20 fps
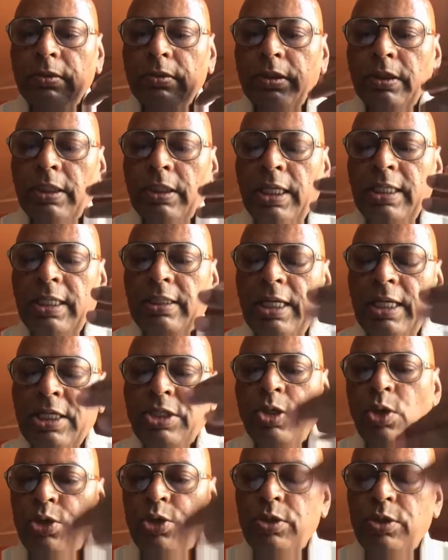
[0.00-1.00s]

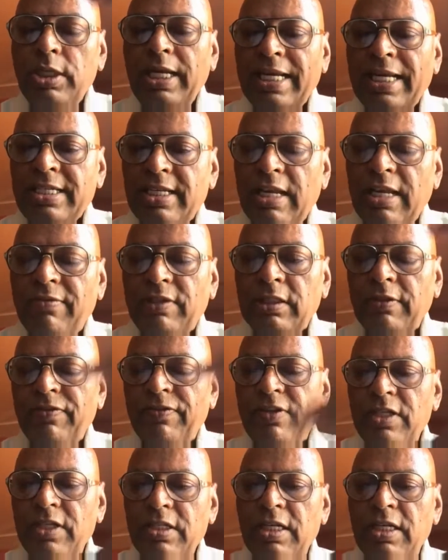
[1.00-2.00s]
Let's go to the next level. The
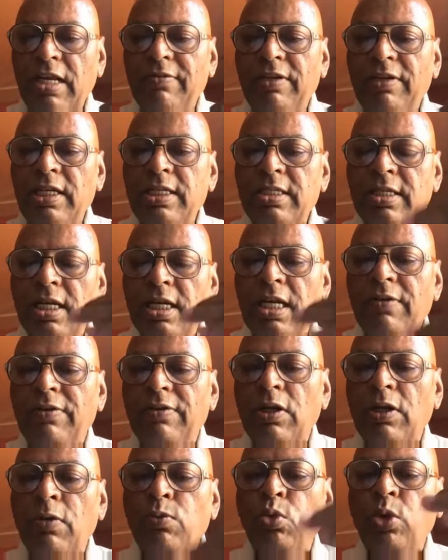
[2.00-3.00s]
first level is the
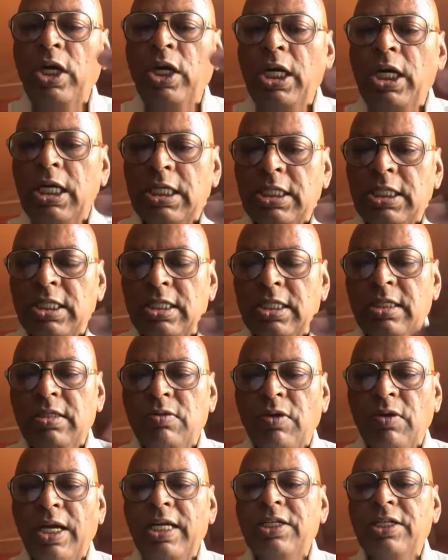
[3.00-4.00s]
level of words,
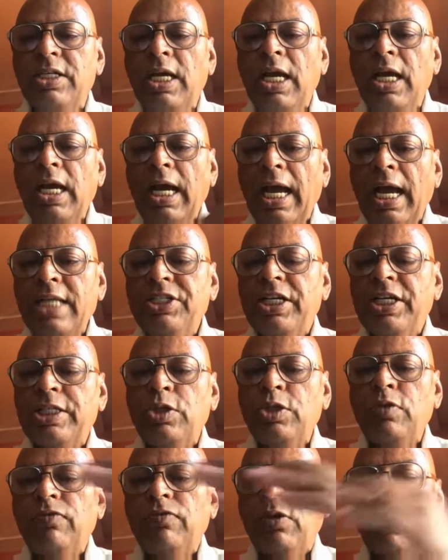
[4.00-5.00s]
right?
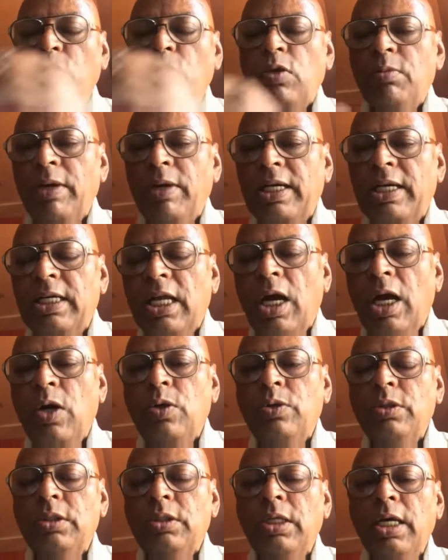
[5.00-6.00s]
Adjective followed by
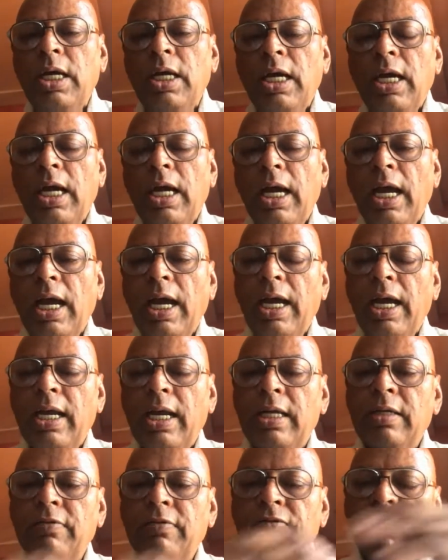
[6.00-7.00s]
noun
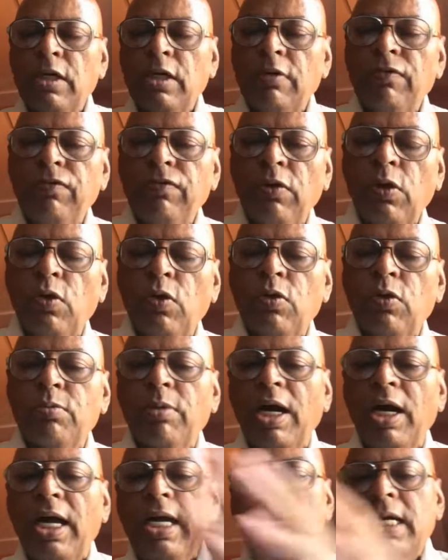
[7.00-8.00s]
and verb followed
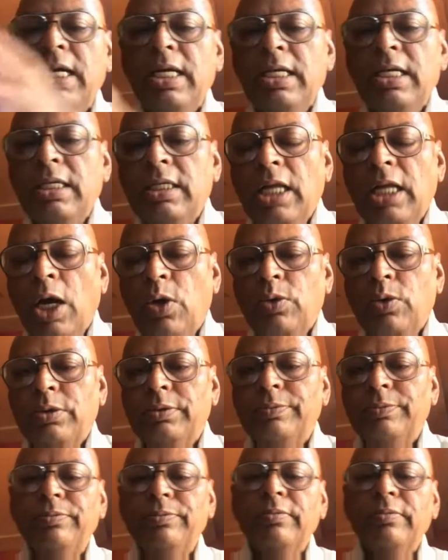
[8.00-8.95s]
by noun.